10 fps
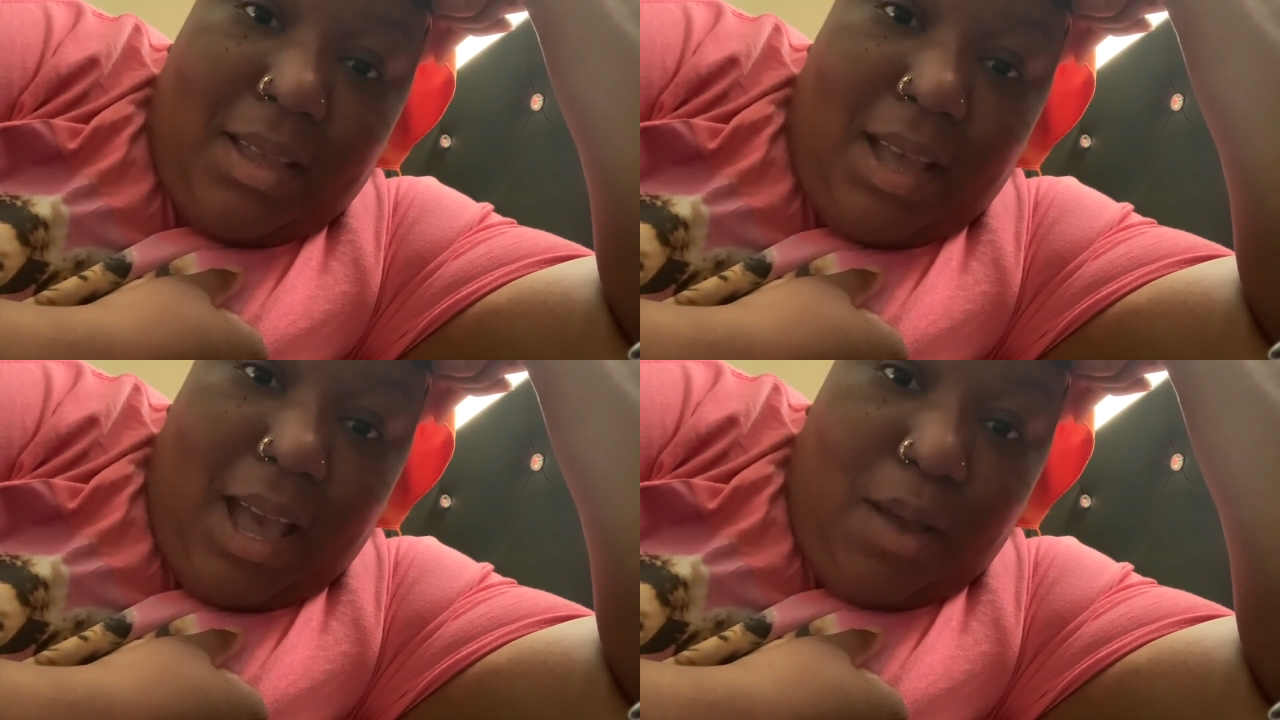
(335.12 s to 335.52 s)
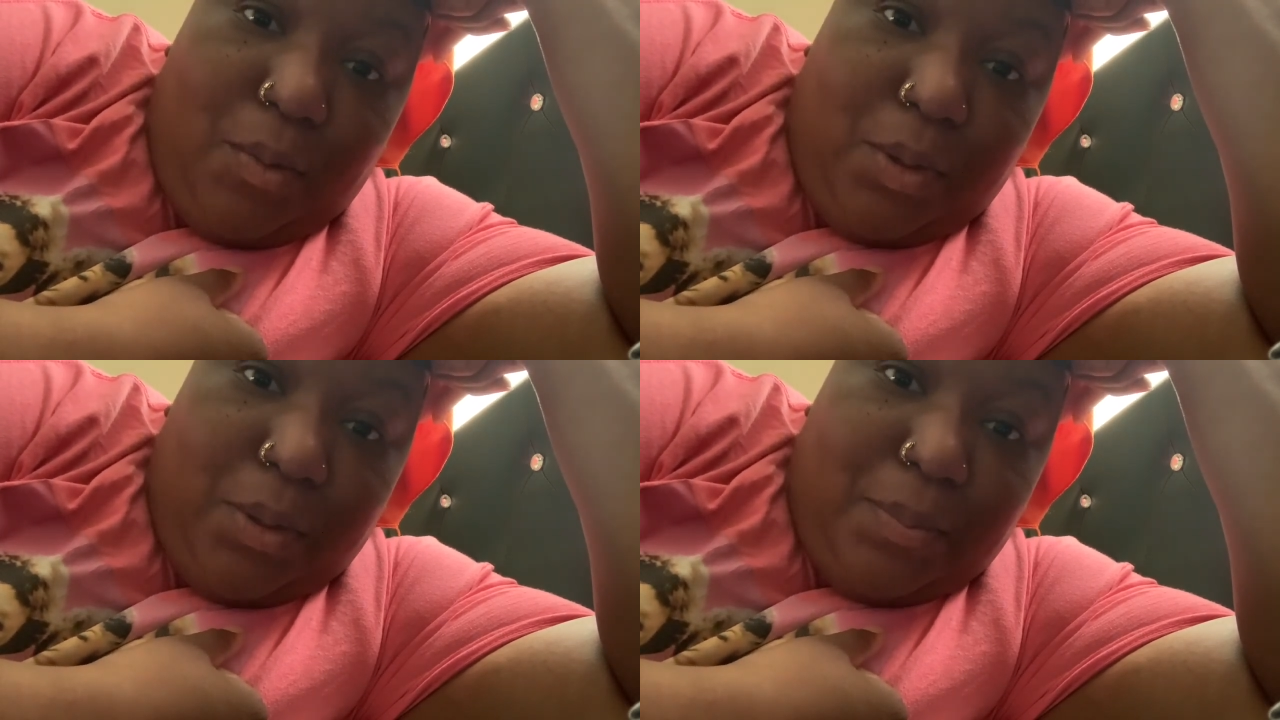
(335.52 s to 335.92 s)
I
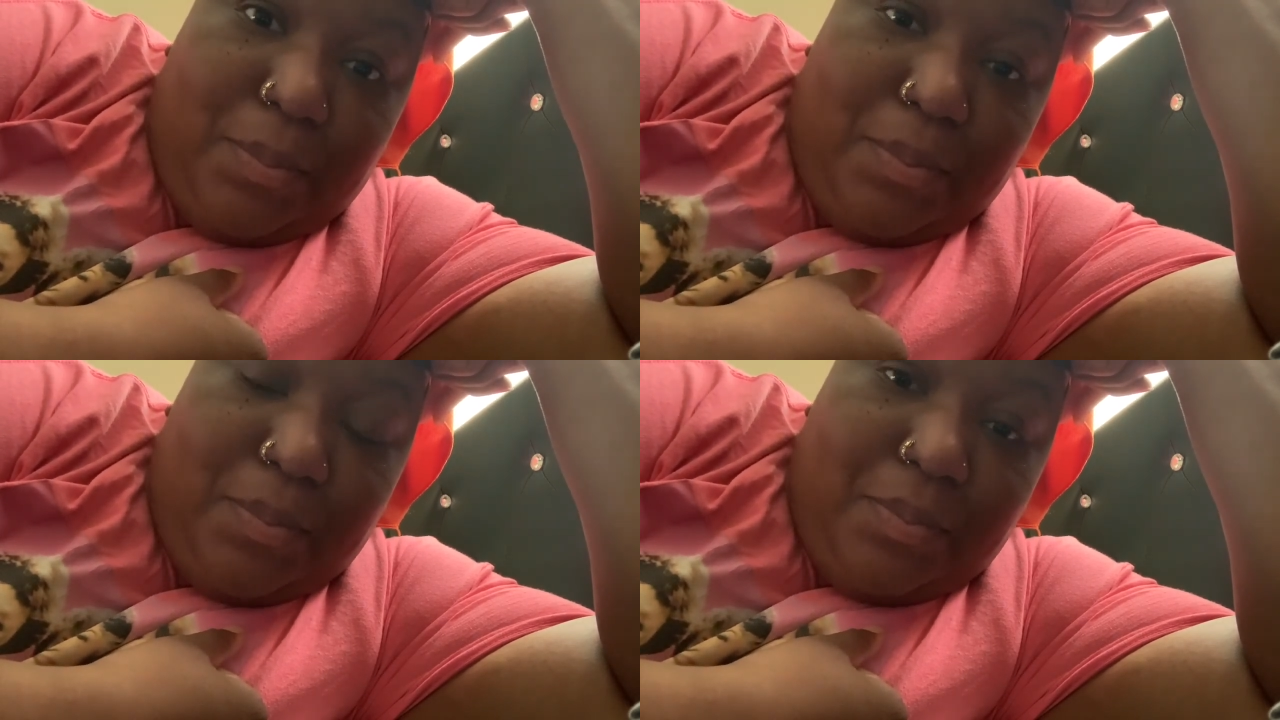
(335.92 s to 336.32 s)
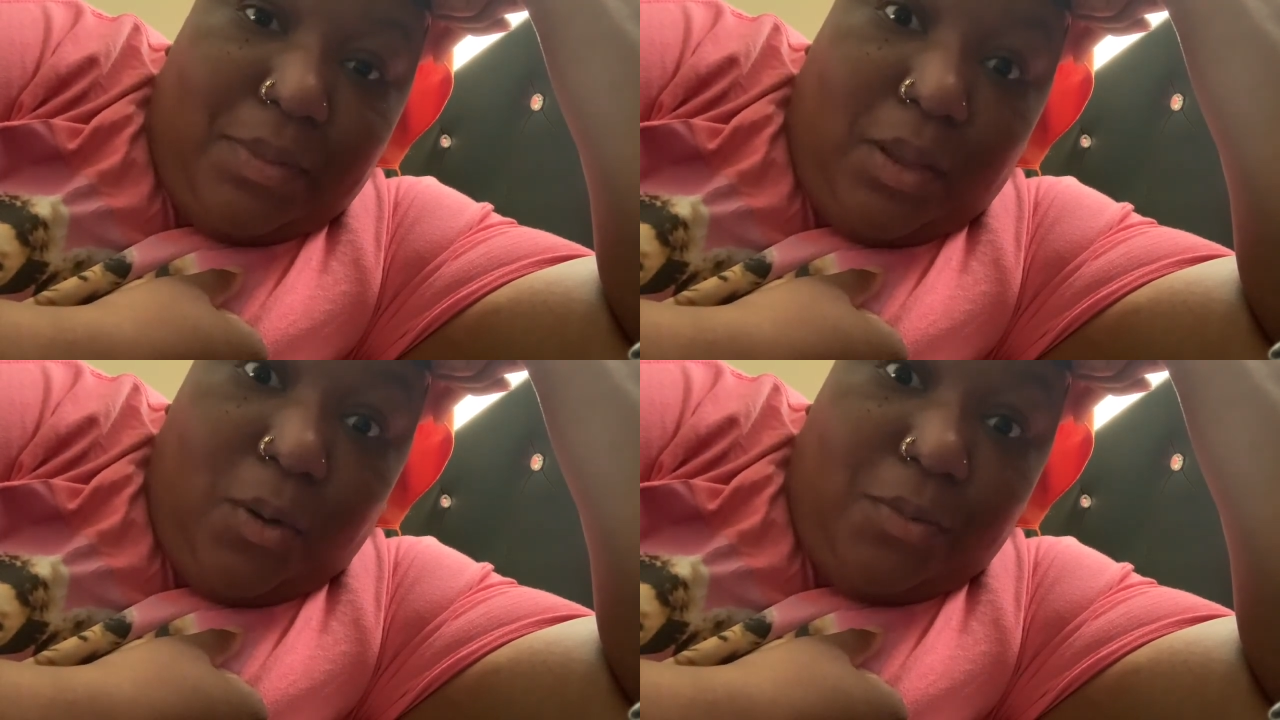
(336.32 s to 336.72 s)
will
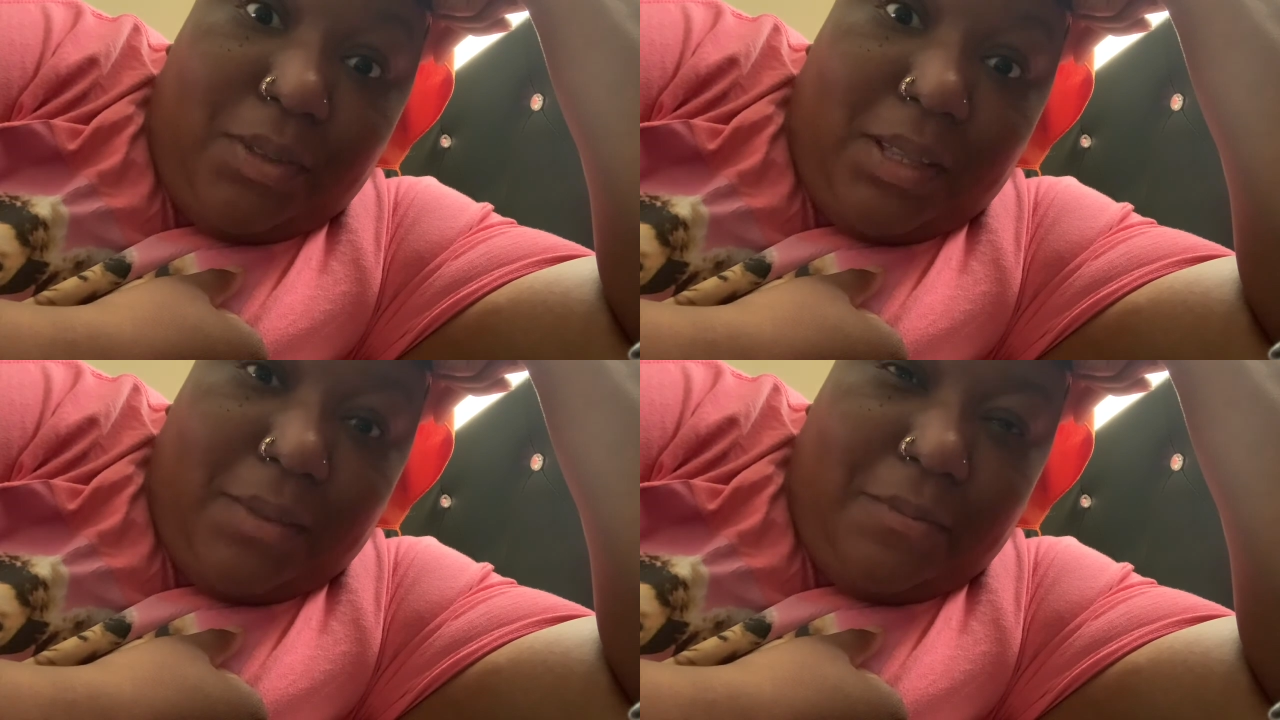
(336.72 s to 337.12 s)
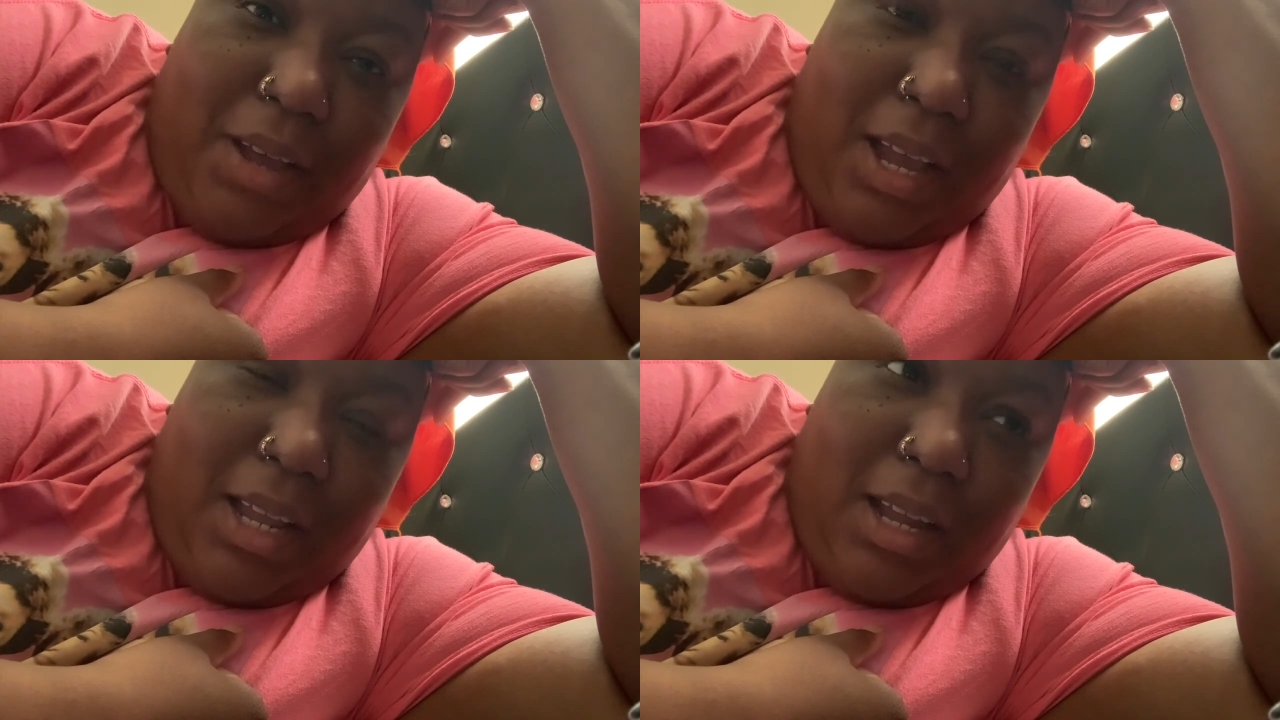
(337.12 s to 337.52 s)
hopefully
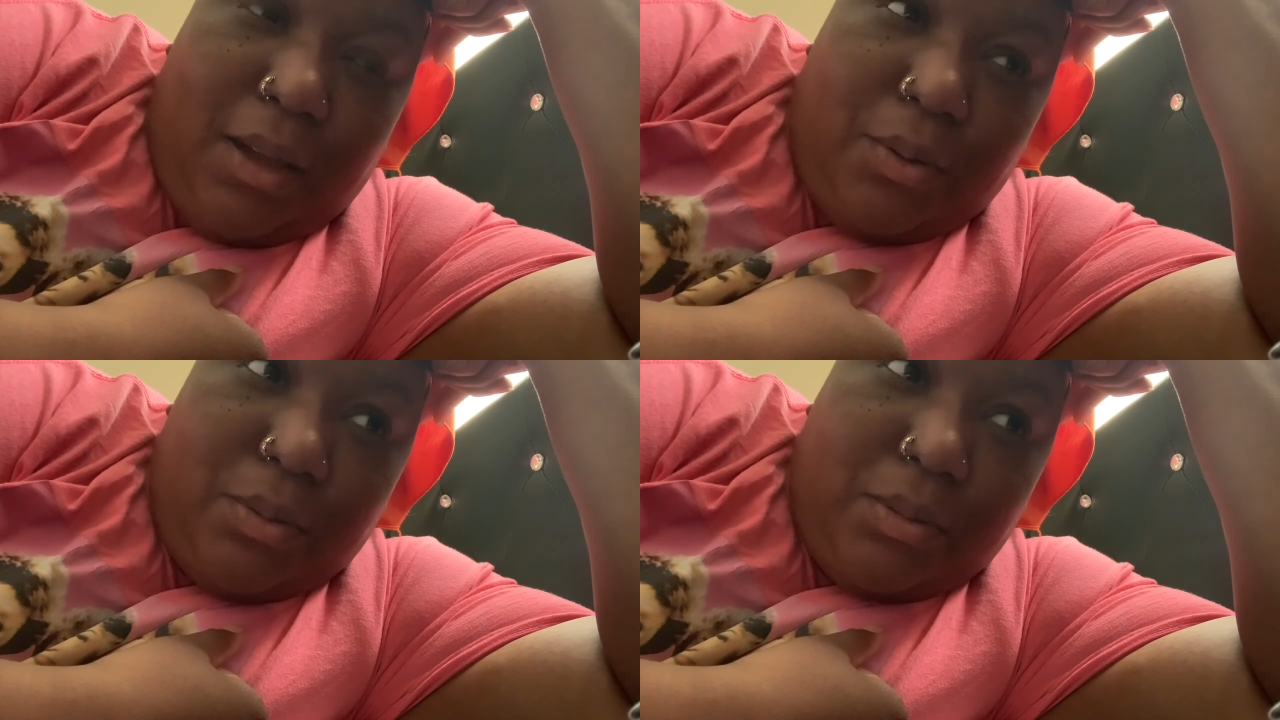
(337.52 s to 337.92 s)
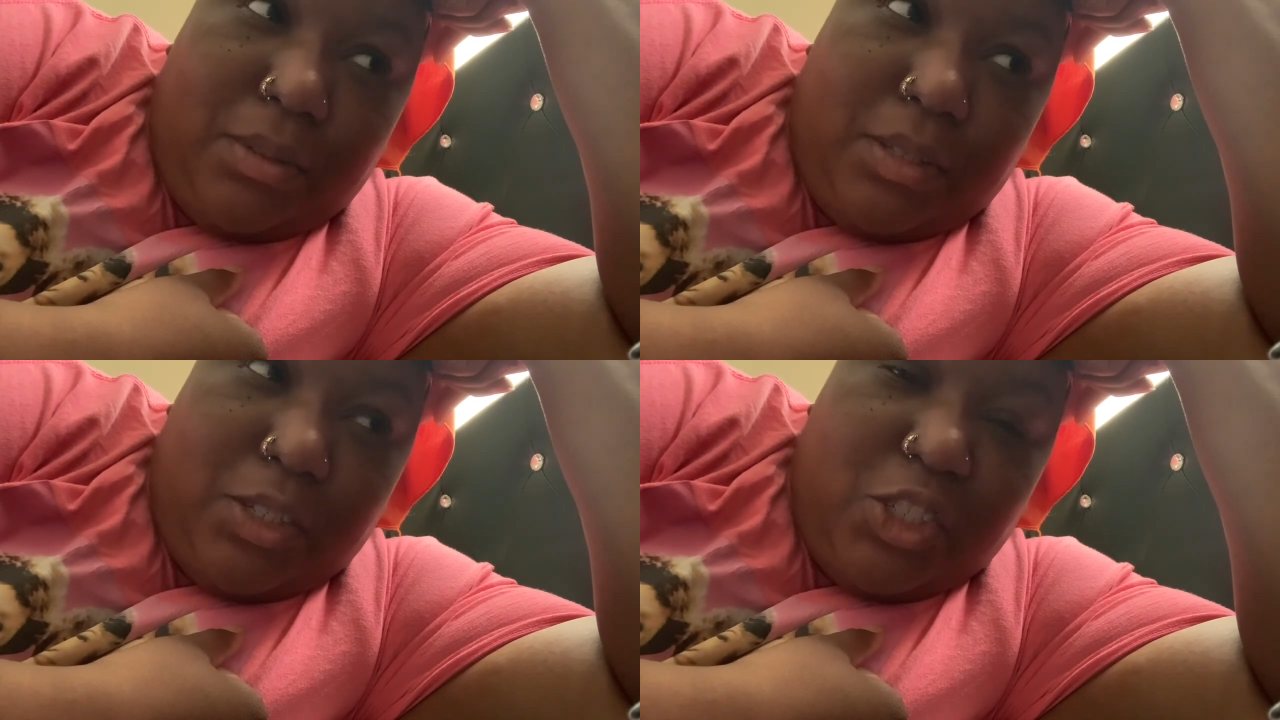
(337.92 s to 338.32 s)
find out
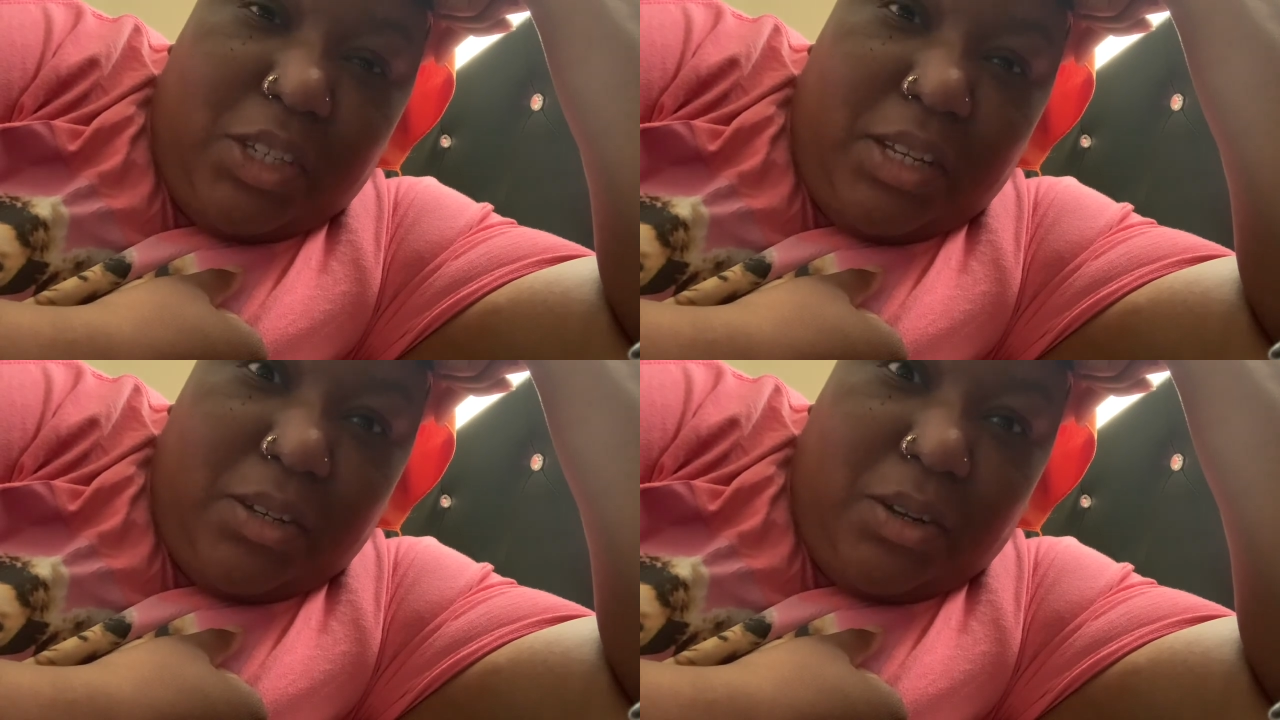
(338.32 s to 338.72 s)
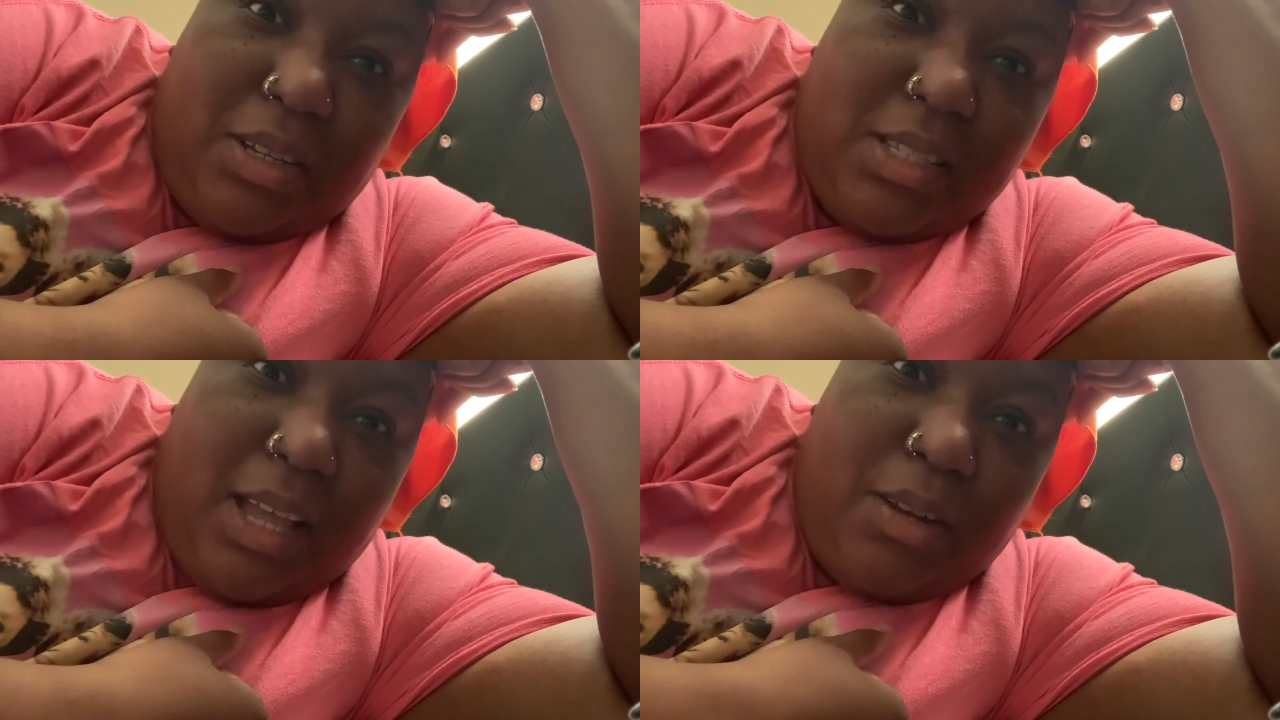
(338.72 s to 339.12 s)
the gender,
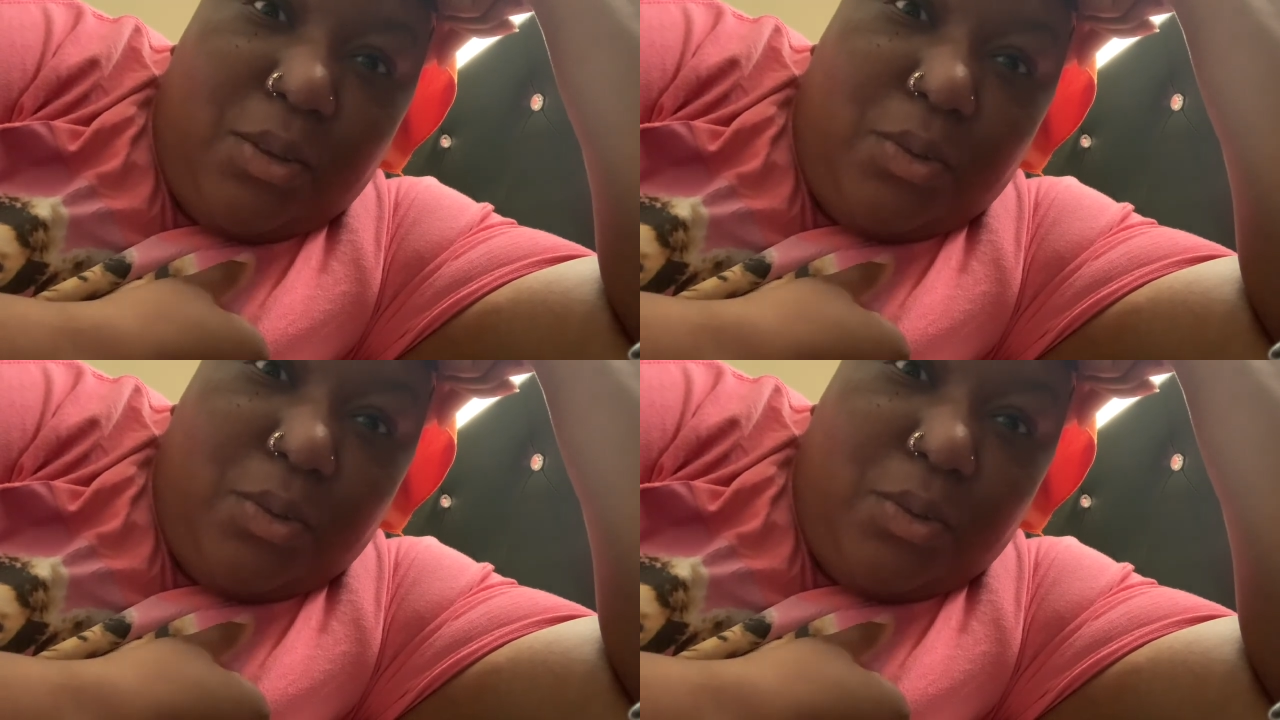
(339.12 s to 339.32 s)
because I know